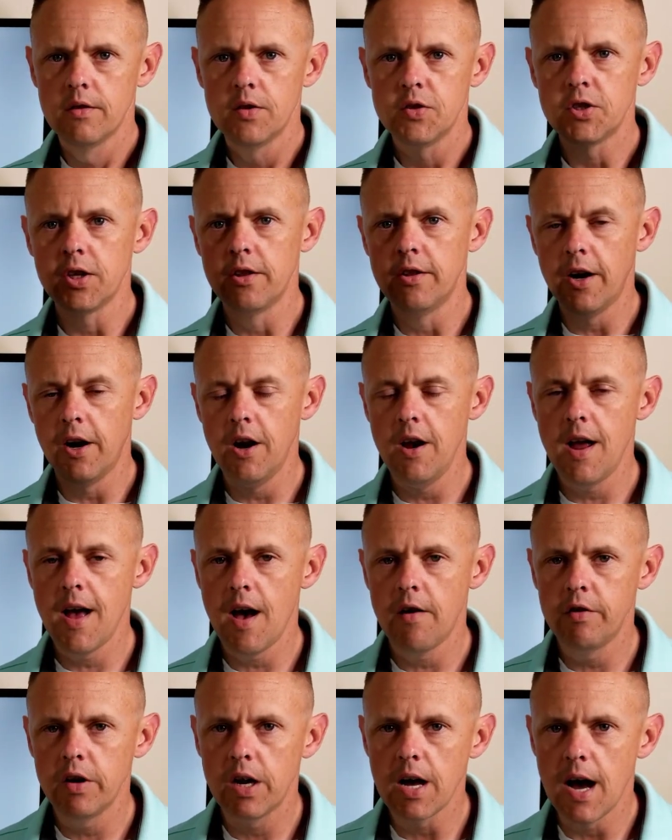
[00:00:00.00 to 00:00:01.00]
So there you
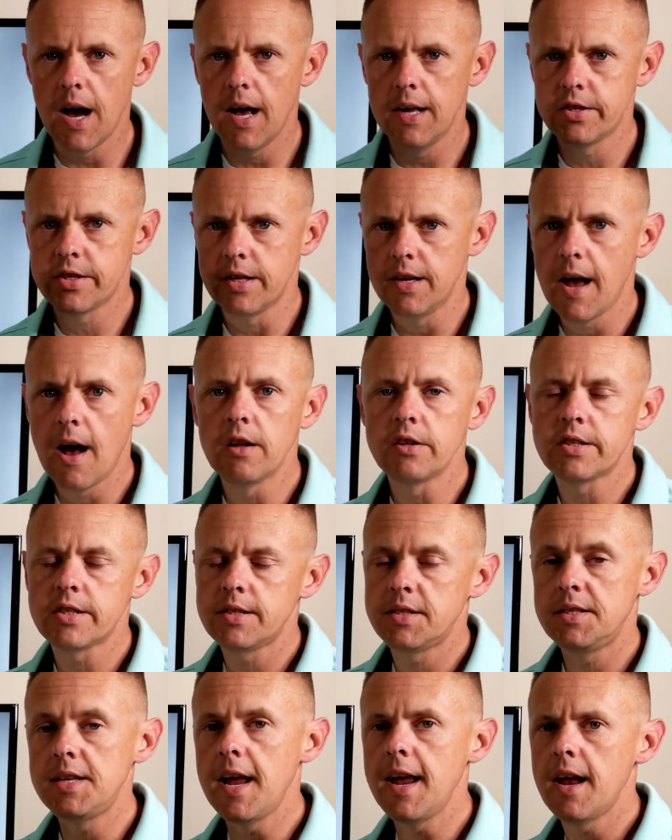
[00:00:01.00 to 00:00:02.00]
have it, guys, an
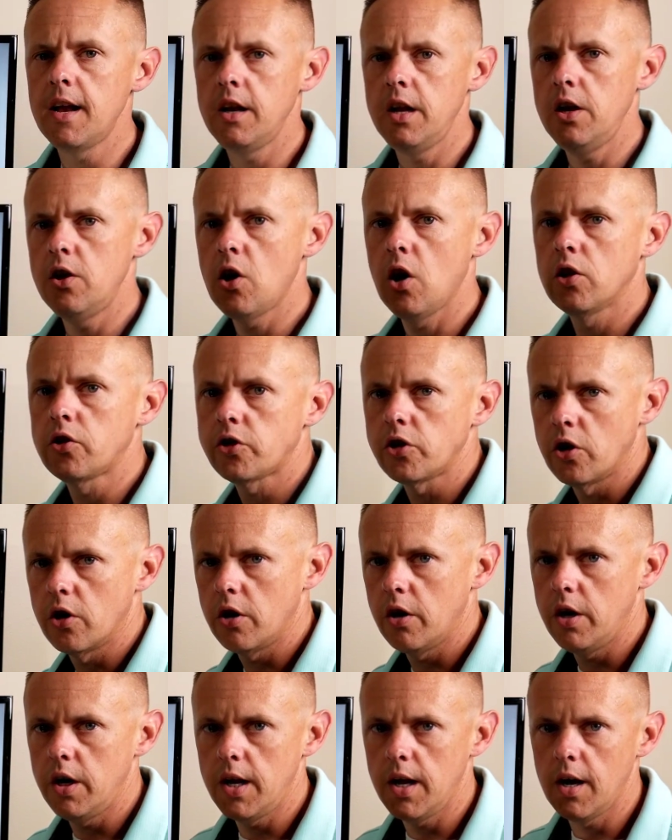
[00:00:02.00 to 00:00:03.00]
outstanding
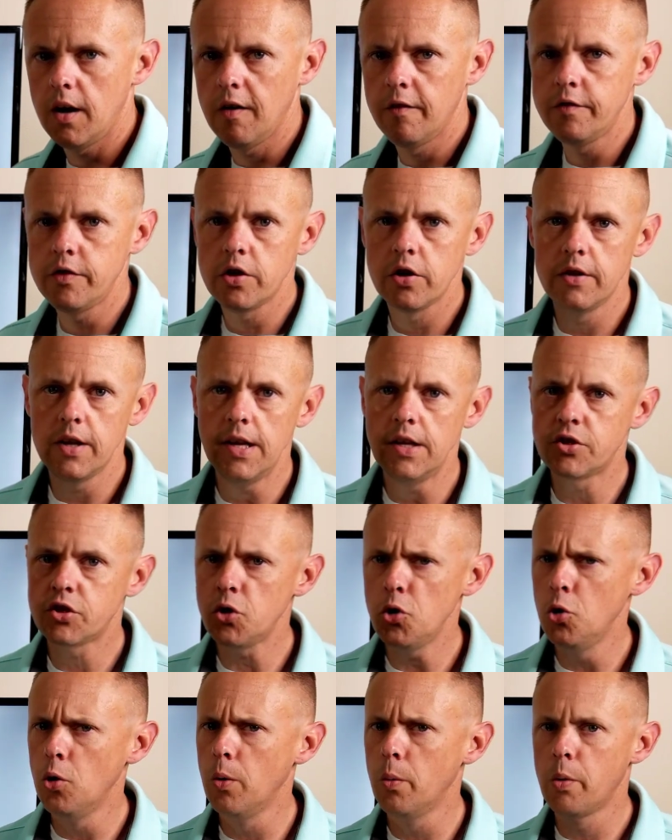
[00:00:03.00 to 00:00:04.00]
alternative to
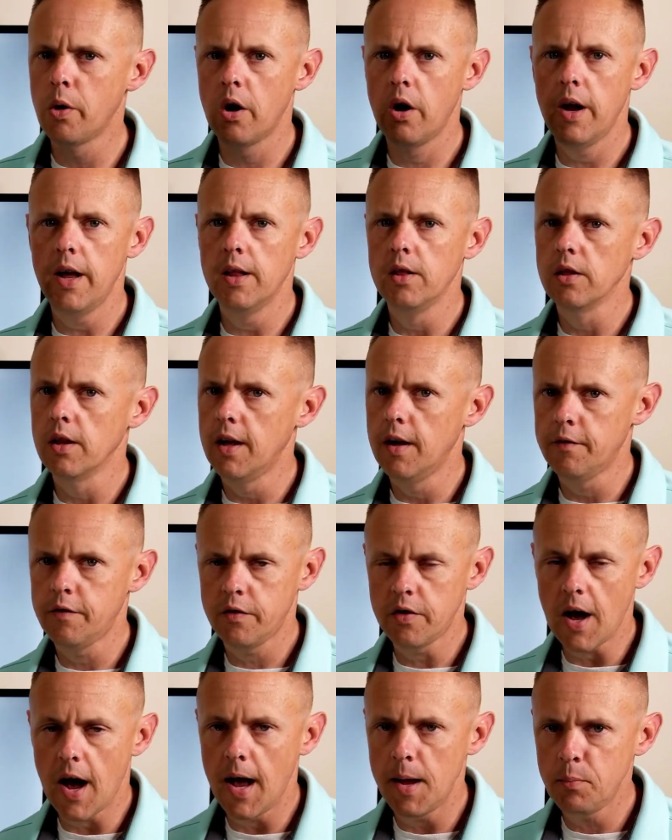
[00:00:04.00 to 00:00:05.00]
these Uber and
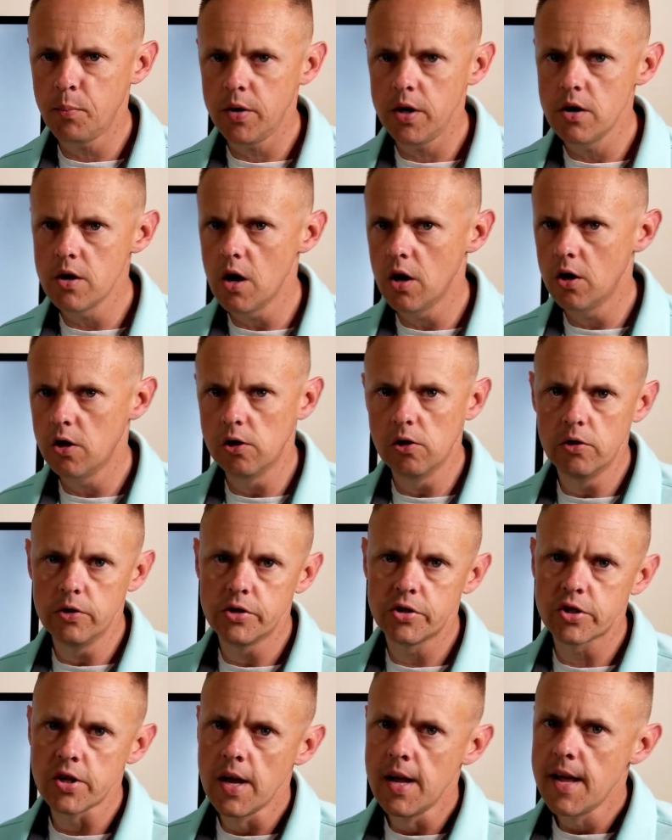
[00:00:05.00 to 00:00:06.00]
Lyft
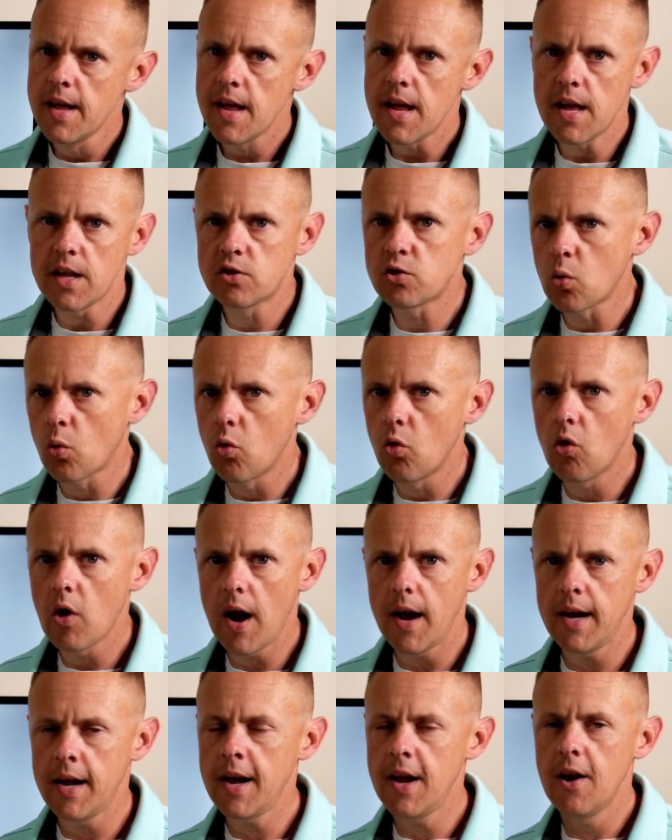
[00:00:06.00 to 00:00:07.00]
IPOs. It's
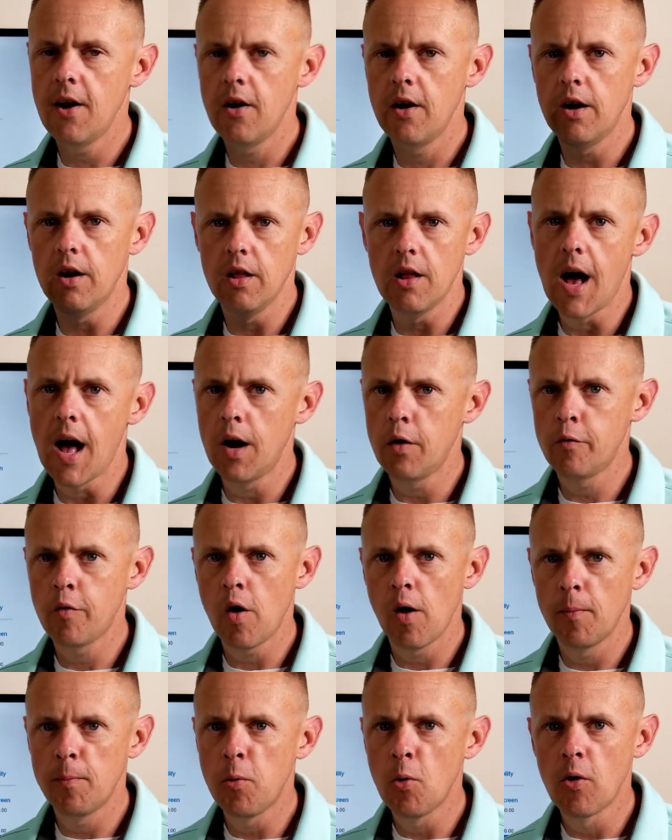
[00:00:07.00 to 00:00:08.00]
right here in a lot of
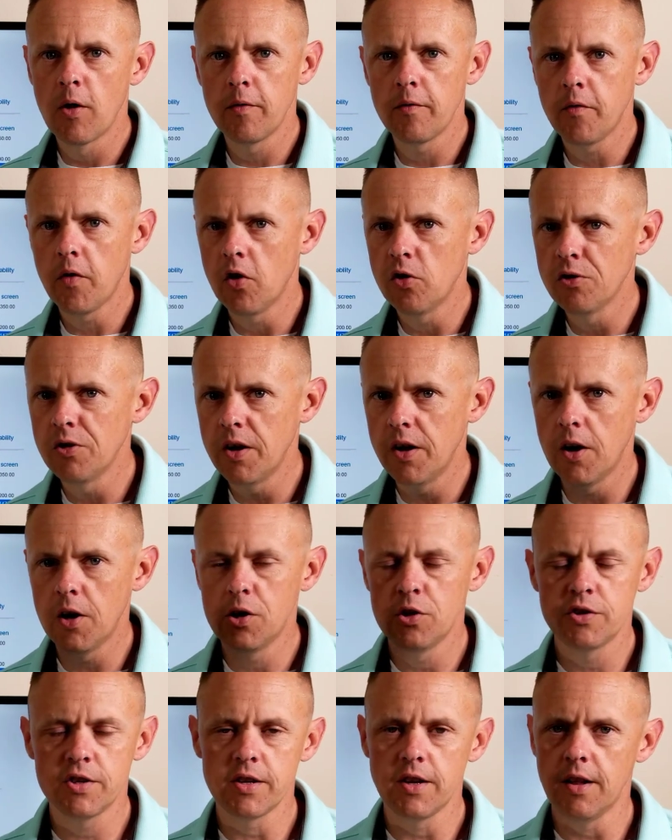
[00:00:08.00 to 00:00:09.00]
our
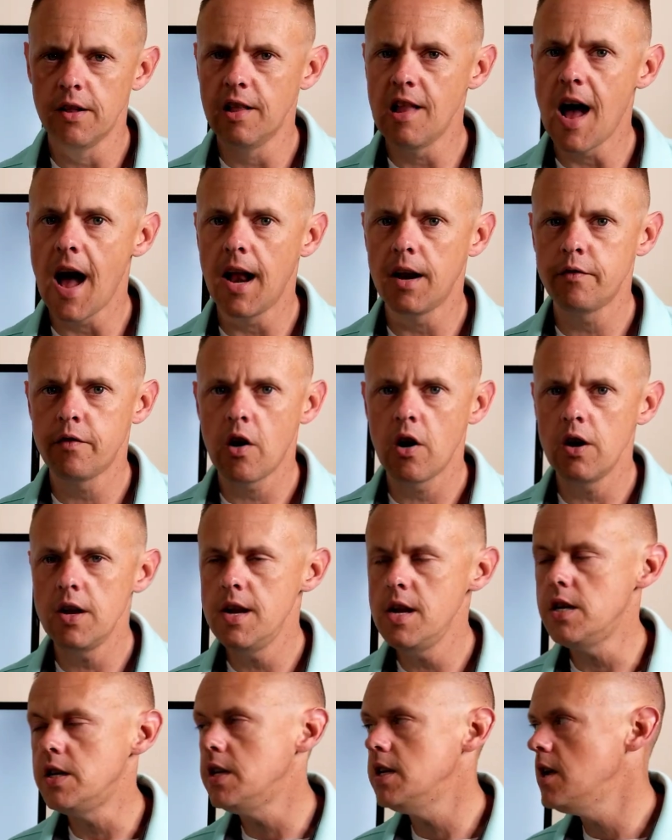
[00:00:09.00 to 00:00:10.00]
portfolios and a lot of our
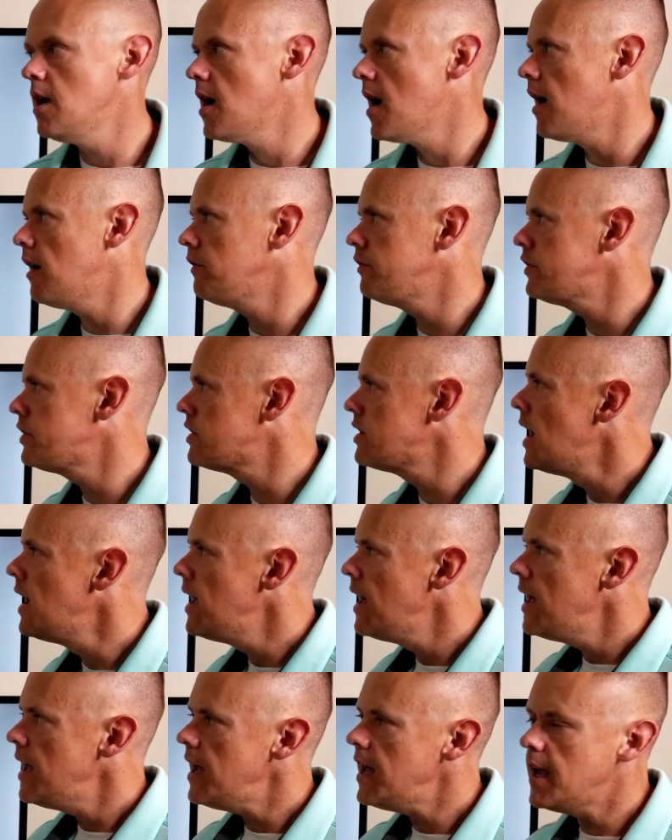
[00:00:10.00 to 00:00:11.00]
ETFs.
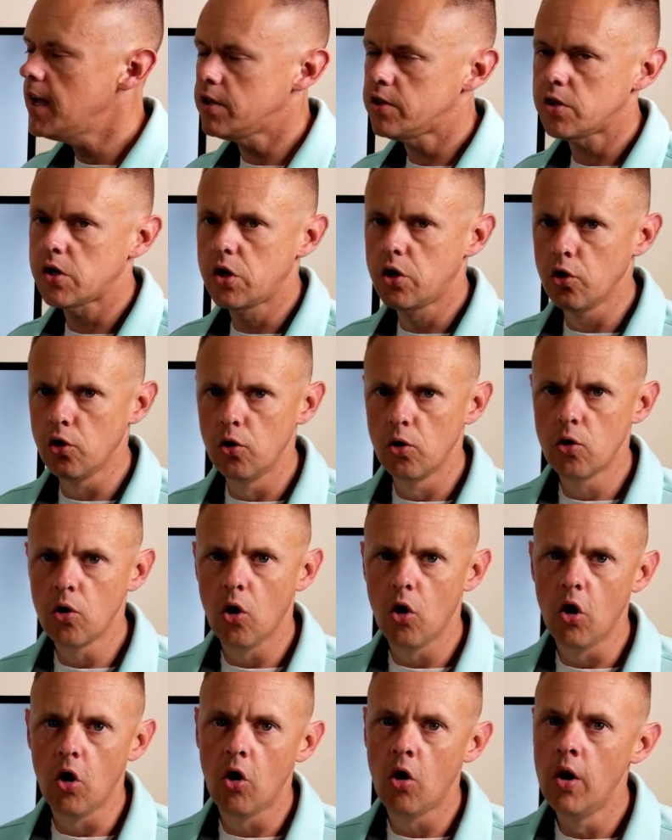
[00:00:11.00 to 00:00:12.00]
It's
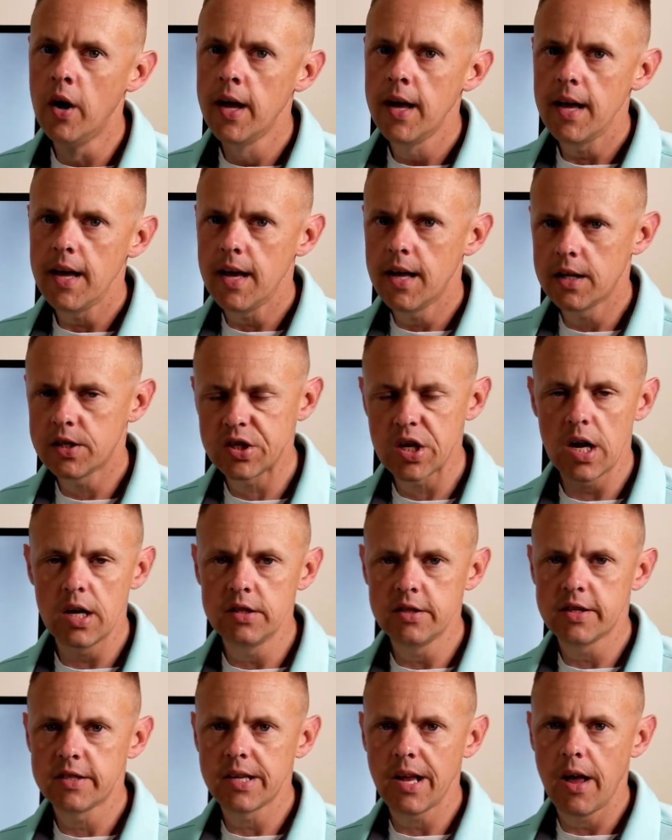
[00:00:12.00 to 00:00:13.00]
Google, it's
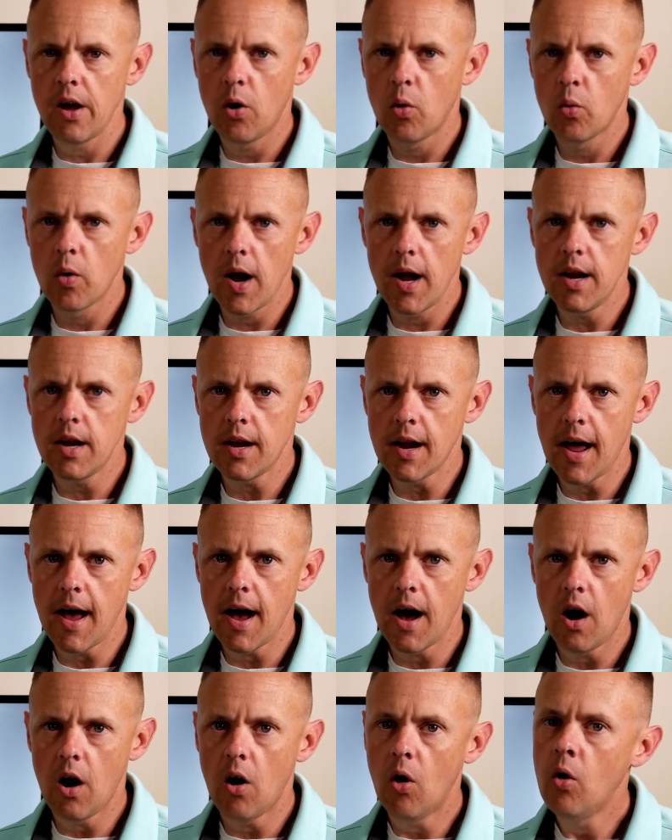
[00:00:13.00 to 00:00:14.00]
on sale right
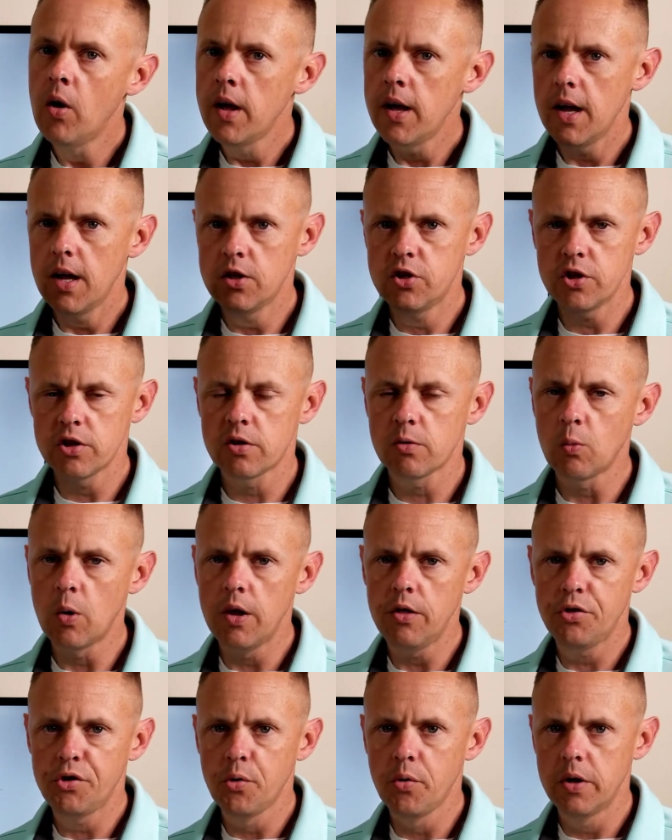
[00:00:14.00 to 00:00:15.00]
now. It just
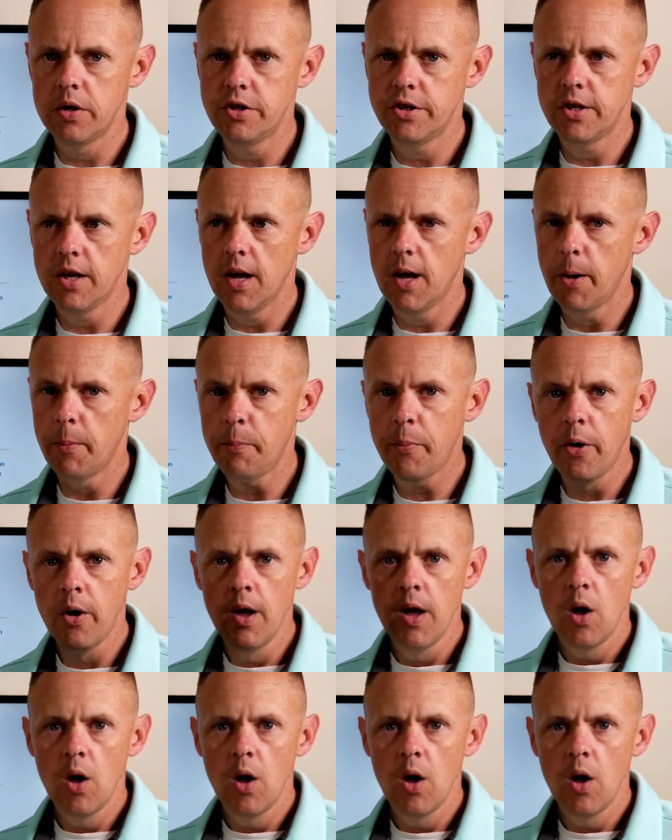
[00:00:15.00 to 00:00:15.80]
went through a dip.